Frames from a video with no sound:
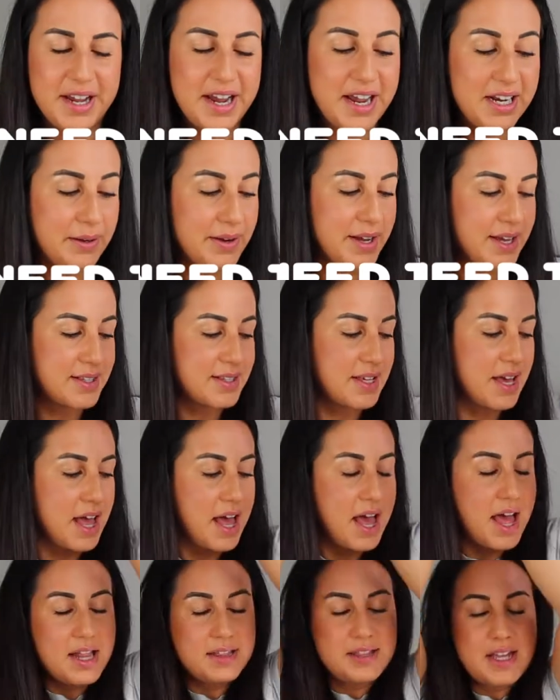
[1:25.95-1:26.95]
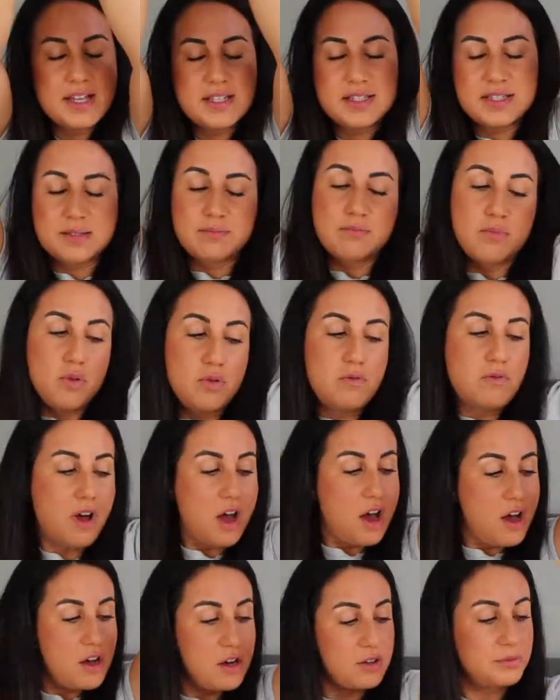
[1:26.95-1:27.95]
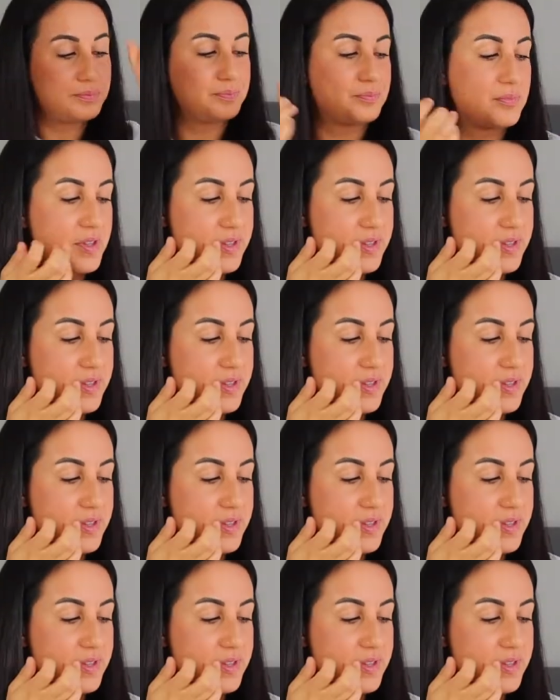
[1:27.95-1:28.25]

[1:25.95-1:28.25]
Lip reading: Anyways, let's move on.